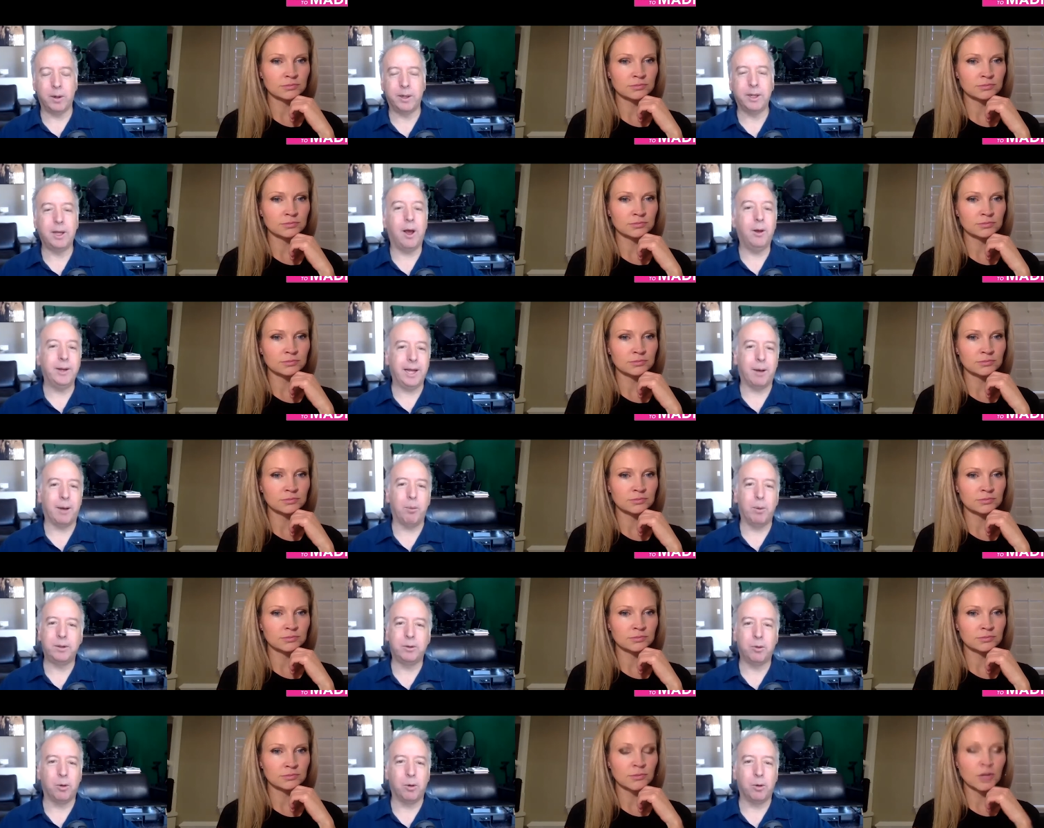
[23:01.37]
Speaker 1: do you? Oh yeah,
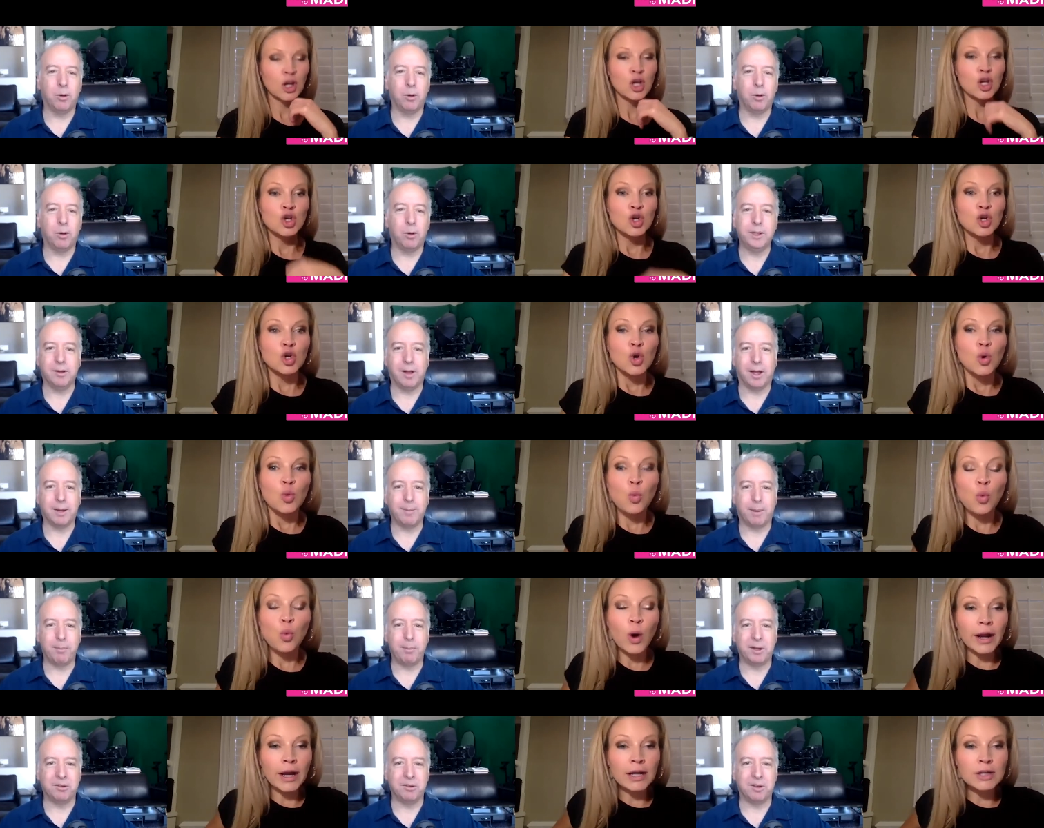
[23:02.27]
what don't you like
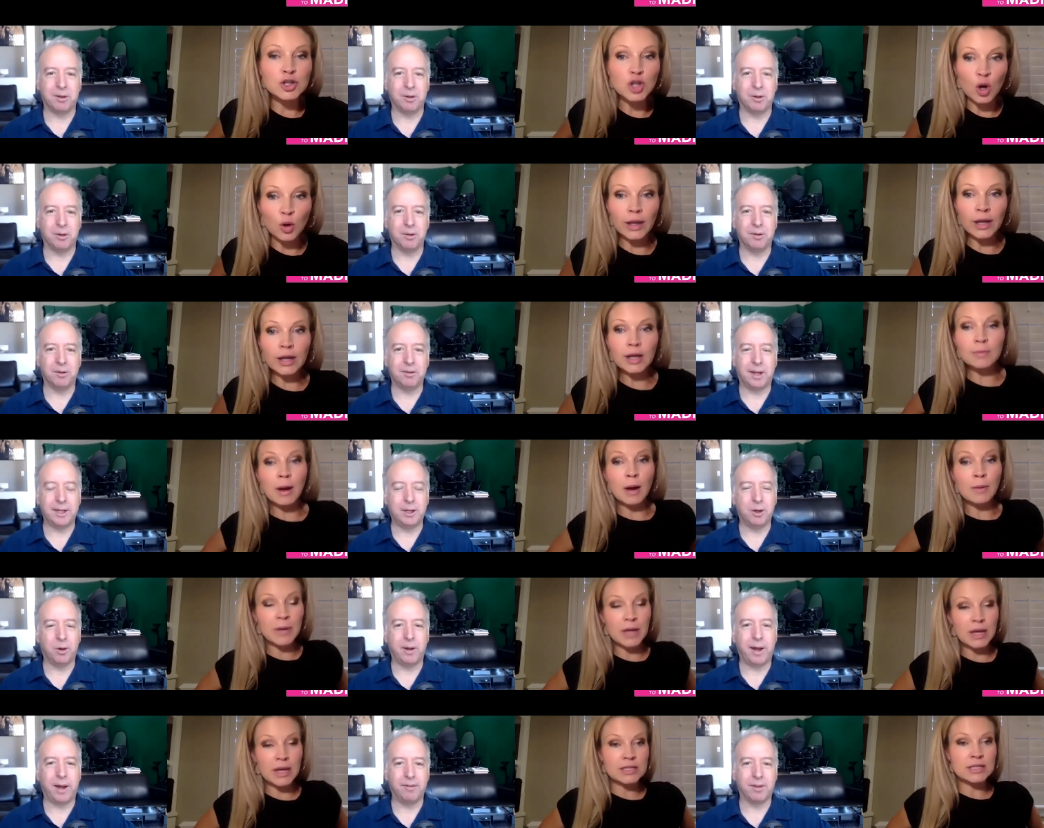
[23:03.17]
about what I don't like so about you
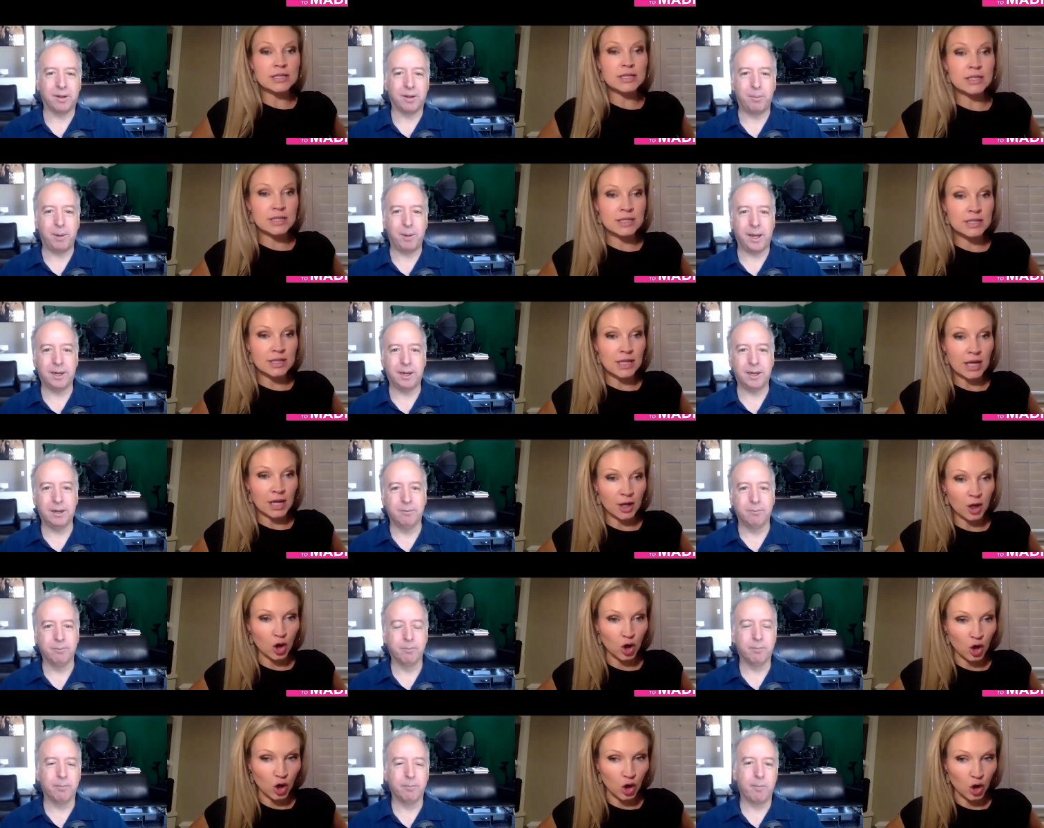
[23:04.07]
don't have the companion?
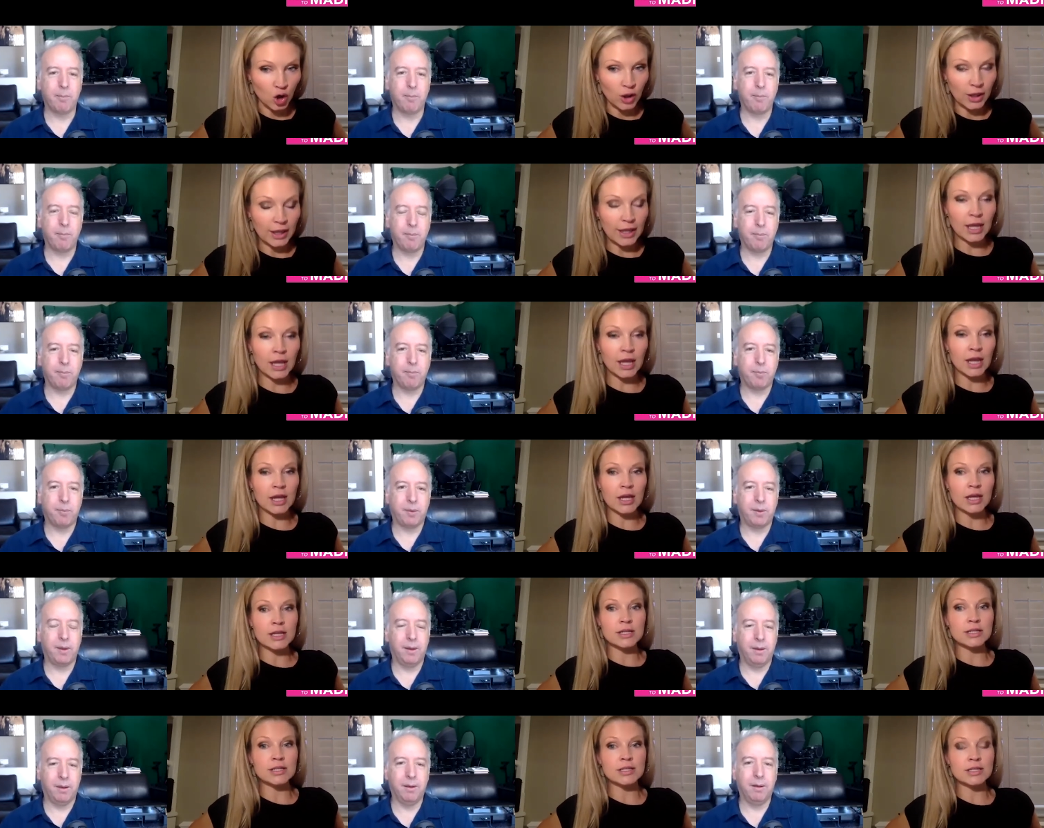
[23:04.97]
Speaker 2: single
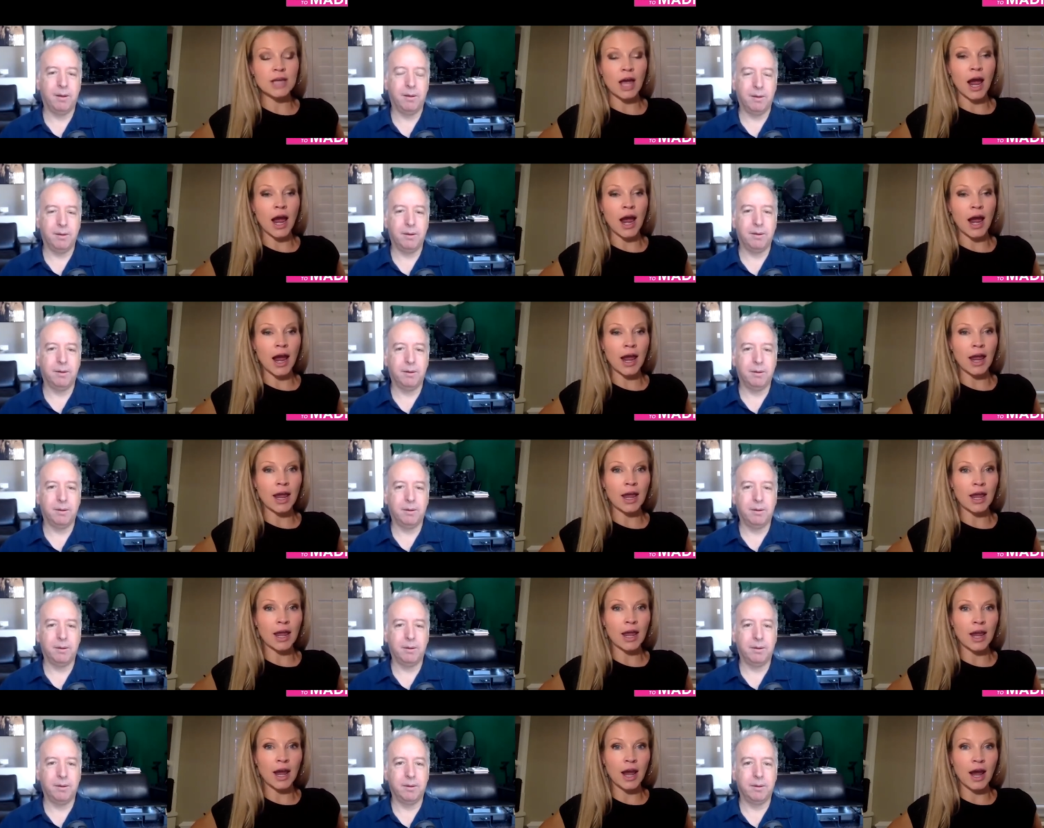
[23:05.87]
is
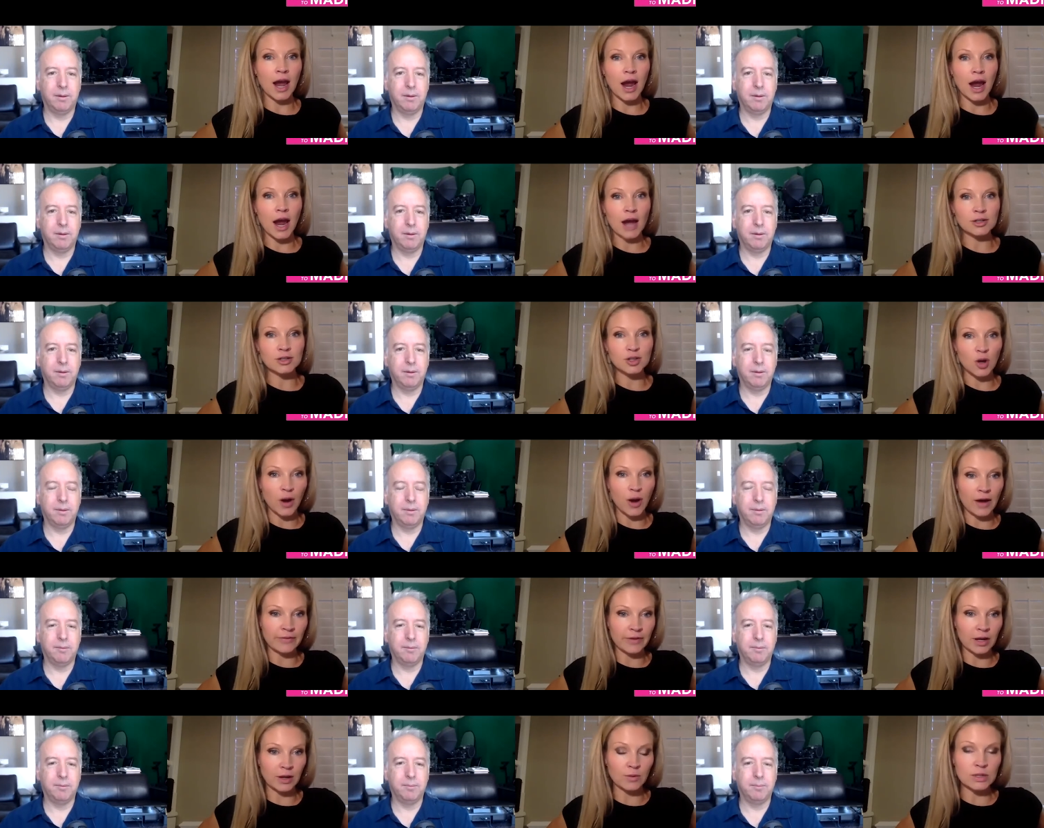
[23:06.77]
I don't
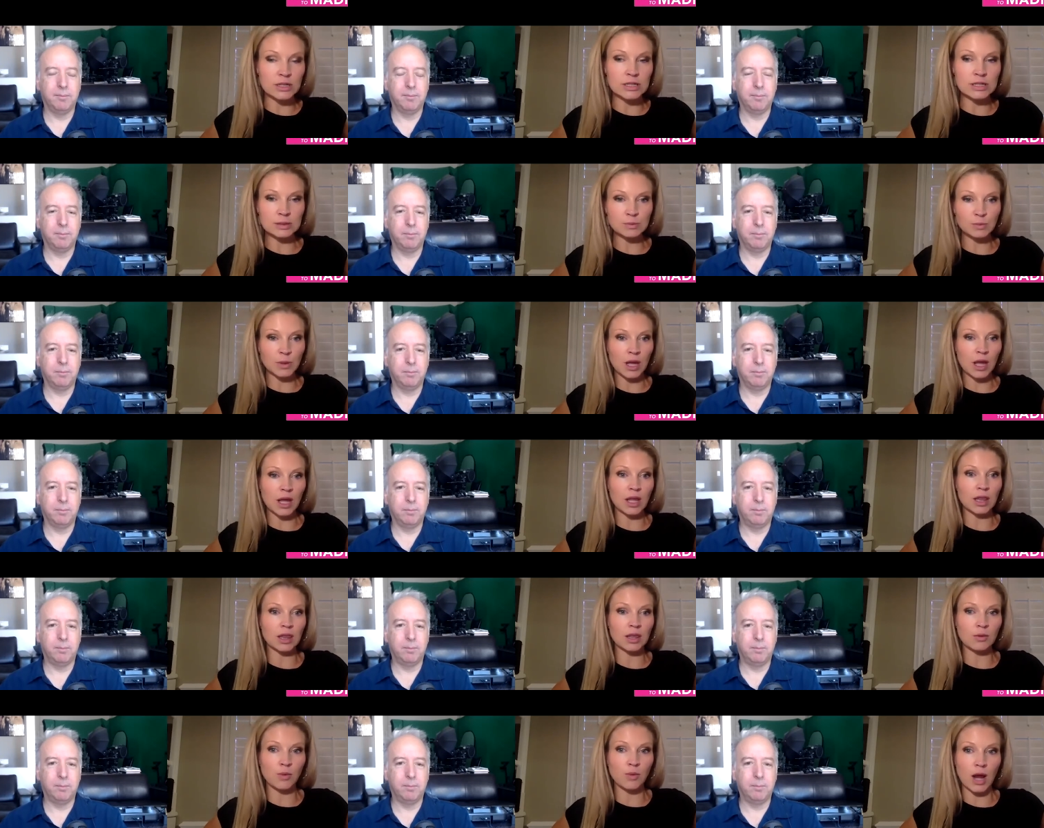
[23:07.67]
have anyone to split
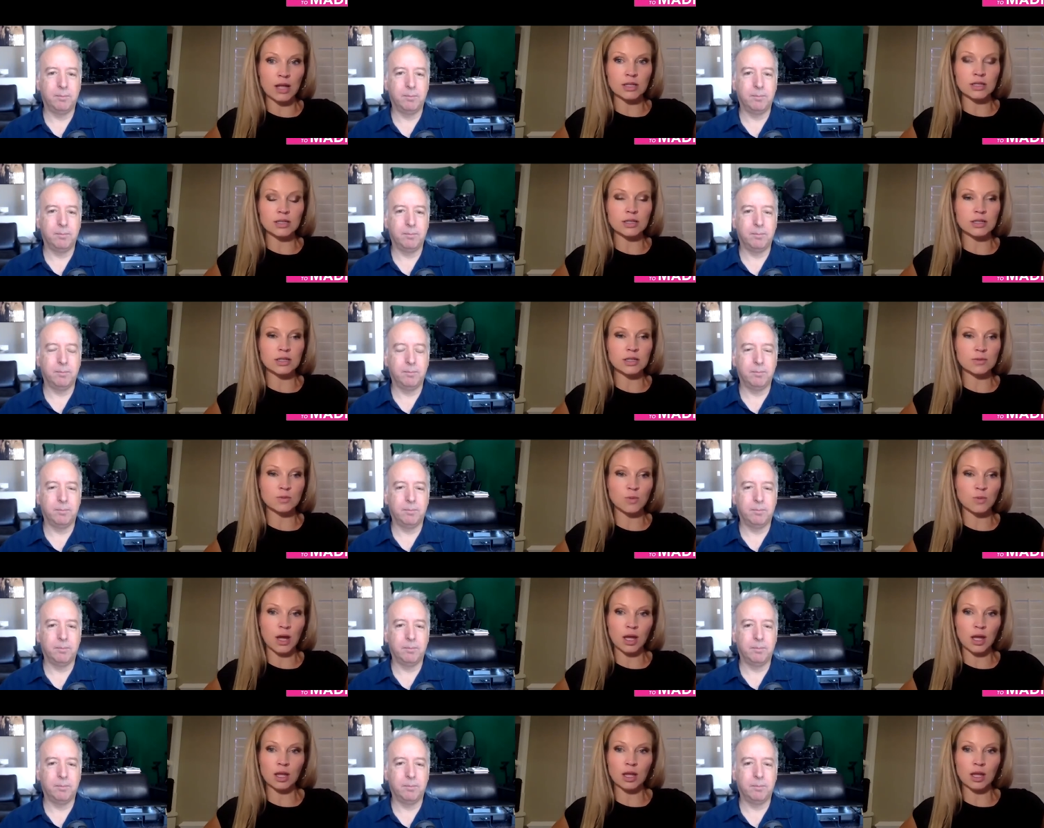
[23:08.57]
the rents with.